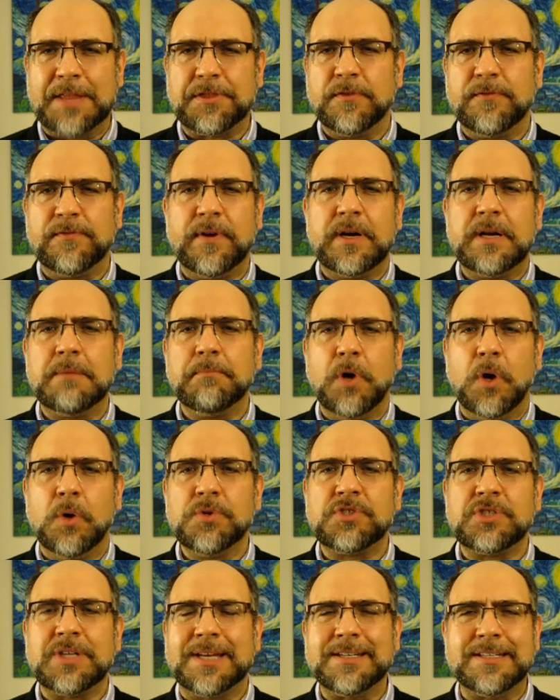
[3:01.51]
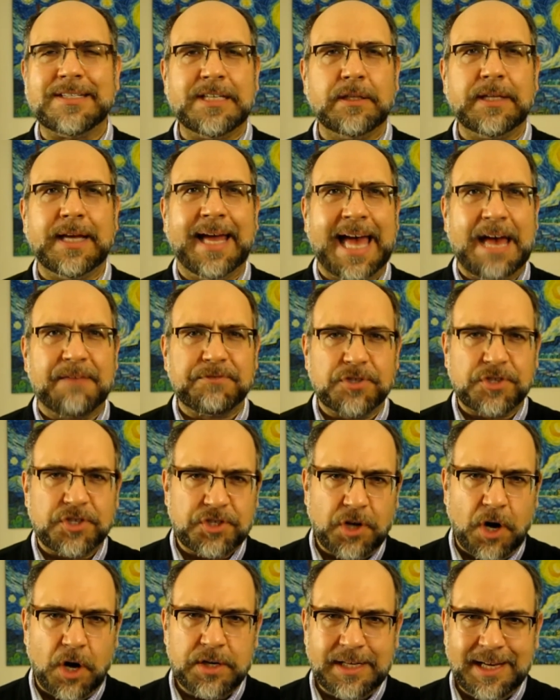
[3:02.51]
at the very most until I have to
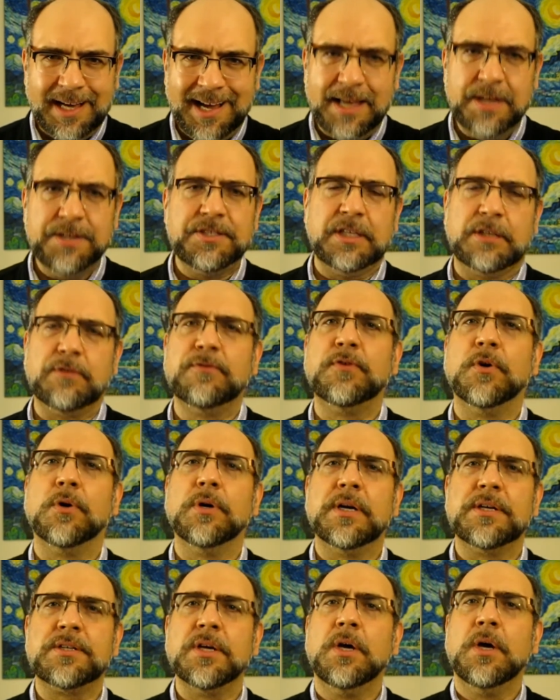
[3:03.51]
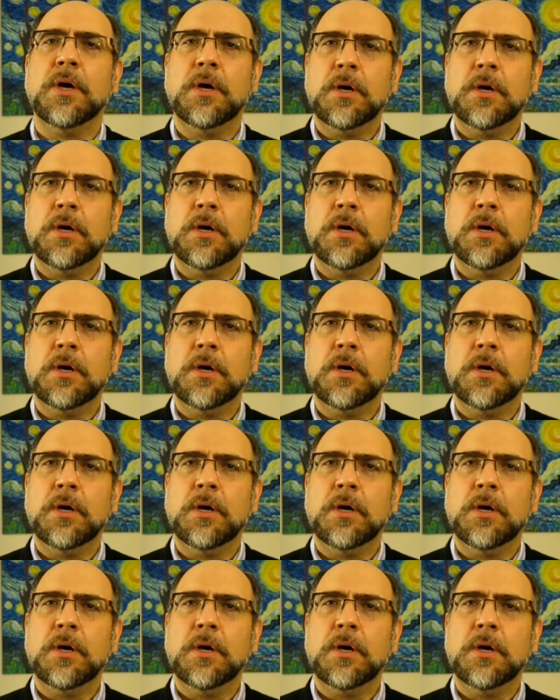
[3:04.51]
start hunting for it,